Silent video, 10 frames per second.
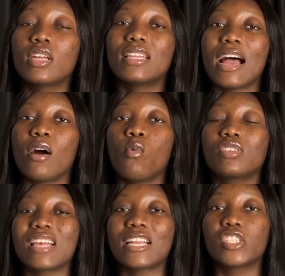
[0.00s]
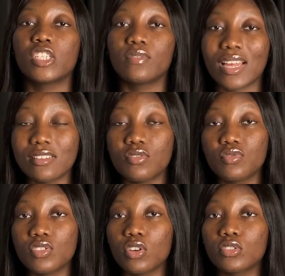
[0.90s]
that was achieved as a
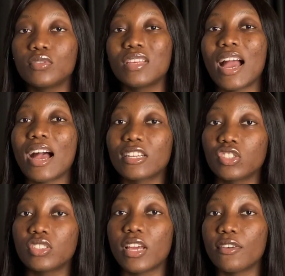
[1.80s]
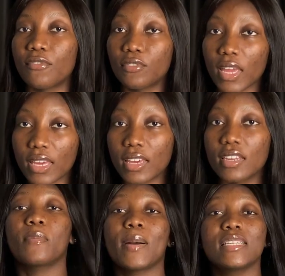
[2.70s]
result of the action that you've taken.
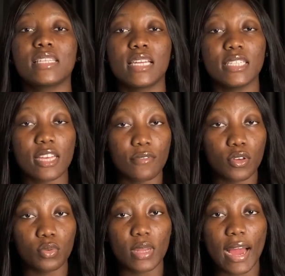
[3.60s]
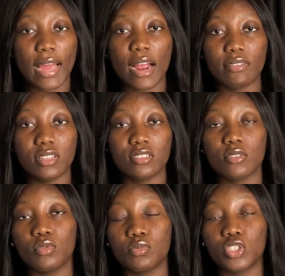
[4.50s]
If you pass the interview with the hiring
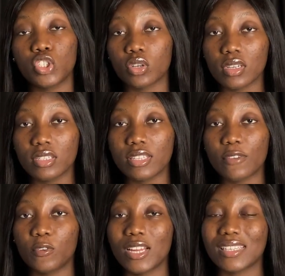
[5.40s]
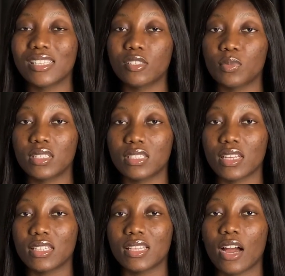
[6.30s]
team, you'll be shortlisted for the assessment
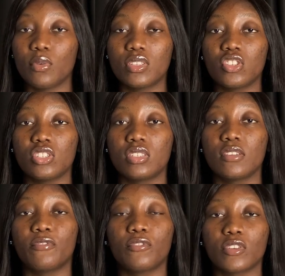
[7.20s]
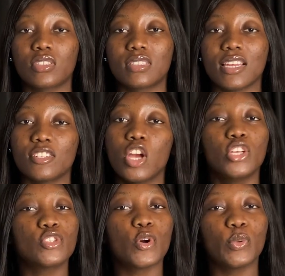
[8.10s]
center, which is the 4th stage.
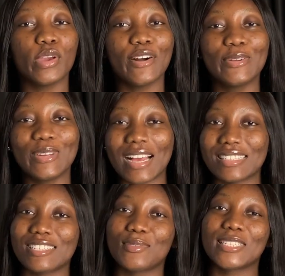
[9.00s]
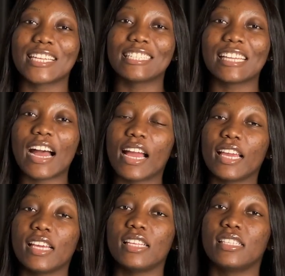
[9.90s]
So we all know the assessment center
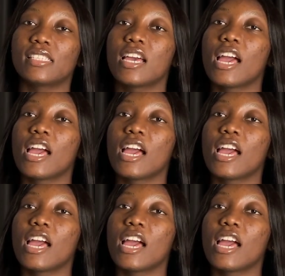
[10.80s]
is